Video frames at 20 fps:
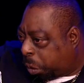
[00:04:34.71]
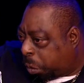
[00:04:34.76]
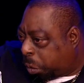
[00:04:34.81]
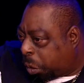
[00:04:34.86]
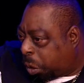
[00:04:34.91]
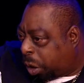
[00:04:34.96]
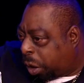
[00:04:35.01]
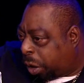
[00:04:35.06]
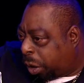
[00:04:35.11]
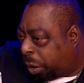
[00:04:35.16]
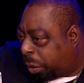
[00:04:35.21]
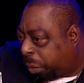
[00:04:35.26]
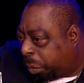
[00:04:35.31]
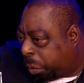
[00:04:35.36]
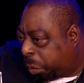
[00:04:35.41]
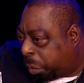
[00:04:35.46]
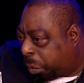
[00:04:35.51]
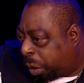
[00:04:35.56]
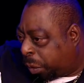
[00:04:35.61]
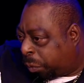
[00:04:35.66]
Well,
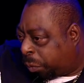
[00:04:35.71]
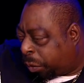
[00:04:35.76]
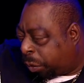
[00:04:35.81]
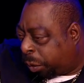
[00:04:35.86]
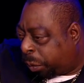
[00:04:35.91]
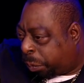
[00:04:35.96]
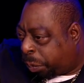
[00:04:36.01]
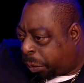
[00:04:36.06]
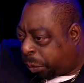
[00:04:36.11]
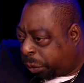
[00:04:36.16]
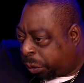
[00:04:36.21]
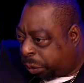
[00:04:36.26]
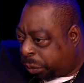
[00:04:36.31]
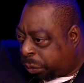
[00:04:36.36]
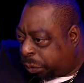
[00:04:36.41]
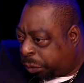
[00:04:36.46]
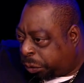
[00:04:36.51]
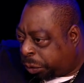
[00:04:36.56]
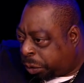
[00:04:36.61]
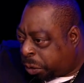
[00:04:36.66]
my favorite person
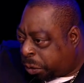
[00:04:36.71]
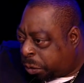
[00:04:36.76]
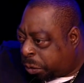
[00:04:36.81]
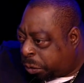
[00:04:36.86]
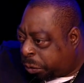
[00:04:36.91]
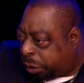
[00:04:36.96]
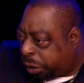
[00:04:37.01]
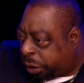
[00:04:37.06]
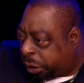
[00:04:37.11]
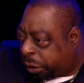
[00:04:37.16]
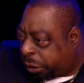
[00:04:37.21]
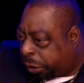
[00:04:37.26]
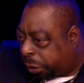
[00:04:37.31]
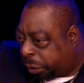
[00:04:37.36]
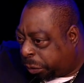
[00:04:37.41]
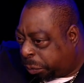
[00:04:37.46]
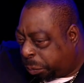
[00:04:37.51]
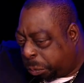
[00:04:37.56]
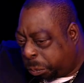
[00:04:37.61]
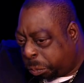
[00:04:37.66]
on the show
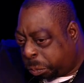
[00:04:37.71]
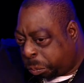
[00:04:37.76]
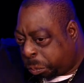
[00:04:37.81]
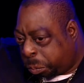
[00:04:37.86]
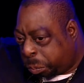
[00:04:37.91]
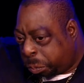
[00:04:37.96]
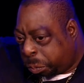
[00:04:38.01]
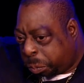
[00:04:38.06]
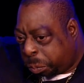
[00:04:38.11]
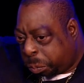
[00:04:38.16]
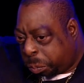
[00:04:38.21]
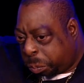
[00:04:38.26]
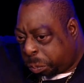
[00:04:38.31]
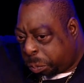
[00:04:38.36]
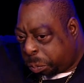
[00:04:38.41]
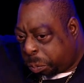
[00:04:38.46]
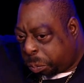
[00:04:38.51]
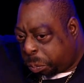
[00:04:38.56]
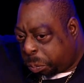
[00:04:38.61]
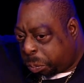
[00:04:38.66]
is,
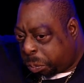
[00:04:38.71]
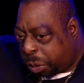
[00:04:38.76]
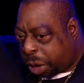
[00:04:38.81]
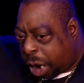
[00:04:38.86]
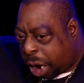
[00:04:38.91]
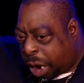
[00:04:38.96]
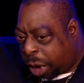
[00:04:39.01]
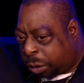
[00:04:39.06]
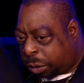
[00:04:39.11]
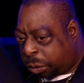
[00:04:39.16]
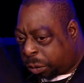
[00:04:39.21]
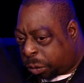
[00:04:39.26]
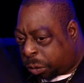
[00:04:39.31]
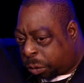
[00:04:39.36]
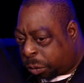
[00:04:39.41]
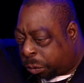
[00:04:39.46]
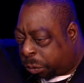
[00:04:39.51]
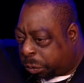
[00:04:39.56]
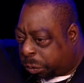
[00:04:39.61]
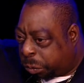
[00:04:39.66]
I don't
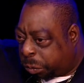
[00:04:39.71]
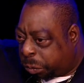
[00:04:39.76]
know.